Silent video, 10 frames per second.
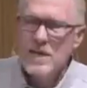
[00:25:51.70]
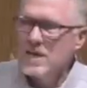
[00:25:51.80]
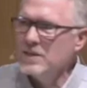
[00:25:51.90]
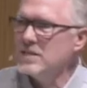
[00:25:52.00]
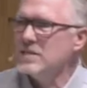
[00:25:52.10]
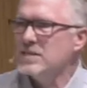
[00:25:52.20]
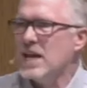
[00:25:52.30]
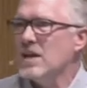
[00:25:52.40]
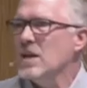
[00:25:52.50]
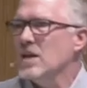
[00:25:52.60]
this is
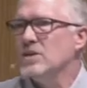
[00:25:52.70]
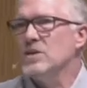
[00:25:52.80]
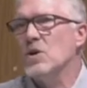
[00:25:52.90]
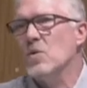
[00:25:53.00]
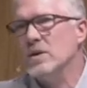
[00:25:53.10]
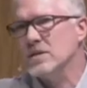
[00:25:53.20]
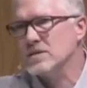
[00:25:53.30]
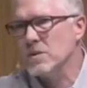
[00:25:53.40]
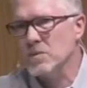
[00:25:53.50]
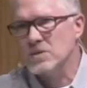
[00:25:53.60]
how you go into
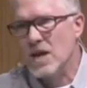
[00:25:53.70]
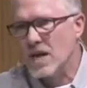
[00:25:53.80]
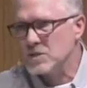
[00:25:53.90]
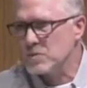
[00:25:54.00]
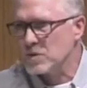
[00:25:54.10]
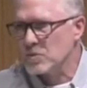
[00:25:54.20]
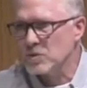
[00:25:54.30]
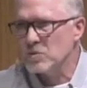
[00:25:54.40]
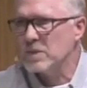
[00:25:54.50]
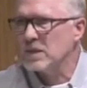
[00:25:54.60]
someone's hospital
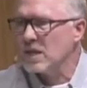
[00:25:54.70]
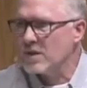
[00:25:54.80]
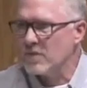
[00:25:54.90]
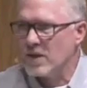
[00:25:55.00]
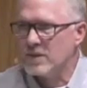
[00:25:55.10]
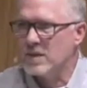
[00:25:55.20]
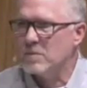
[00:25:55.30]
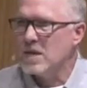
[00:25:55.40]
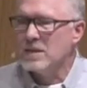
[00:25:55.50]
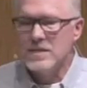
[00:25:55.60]
room and love on them,
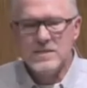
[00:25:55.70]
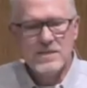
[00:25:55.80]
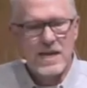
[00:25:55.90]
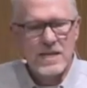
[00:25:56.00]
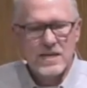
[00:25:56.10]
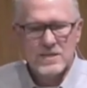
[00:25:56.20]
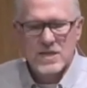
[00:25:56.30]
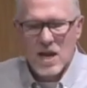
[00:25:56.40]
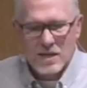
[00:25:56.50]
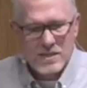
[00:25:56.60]
this is how you
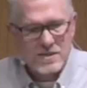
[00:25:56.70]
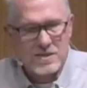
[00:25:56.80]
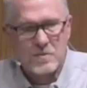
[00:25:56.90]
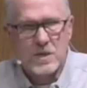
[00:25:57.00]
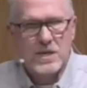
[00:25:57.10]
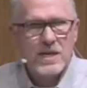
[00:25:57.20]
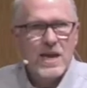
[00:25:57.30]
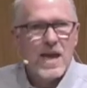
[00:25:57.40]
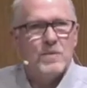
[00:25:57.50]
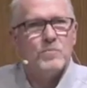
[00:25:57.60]
talk to somebody
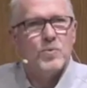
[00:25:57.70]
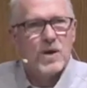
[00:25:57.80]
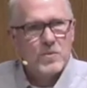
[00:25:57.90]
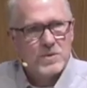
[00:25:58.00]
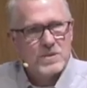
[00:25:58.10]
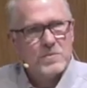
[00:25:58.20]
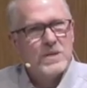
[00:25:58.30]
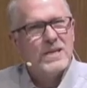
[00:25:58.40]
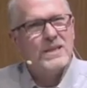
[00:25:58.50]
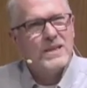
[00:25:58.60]
and pray with
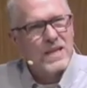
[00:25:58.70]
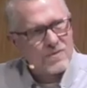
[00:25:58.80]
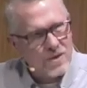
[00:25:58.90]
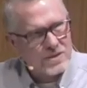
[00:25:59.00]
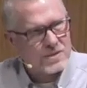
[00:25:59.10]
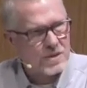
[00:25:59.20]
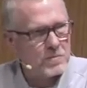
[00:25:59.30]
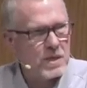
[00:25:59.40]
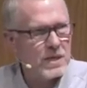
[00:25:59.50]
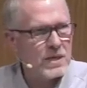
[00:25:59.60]
somebody and love on
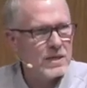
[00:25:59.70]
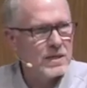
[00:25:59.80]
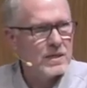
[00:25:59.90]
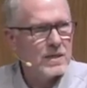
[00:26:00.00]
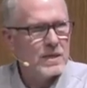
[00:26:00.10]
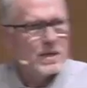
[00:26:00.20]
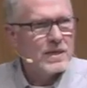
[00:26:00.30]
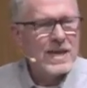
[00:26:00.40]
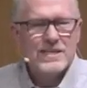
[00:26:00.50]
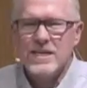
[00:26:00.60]
somebody.
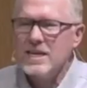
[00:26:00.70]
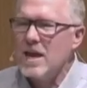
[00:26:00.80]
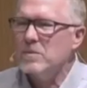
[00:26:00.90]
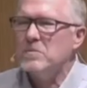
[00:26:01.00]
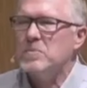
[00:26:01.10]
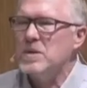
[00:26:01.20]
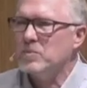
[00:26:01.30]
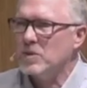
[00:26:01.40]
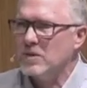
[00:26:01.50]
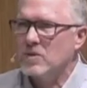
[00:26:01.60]
Can't tell you how many
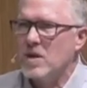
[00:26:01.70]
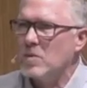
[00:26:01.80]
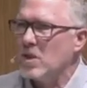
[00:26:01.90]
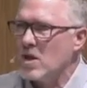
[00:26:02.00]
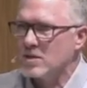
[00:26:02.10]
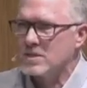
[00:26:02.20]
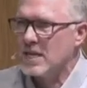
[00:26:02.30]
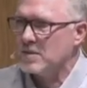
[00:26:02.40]
people have come alongside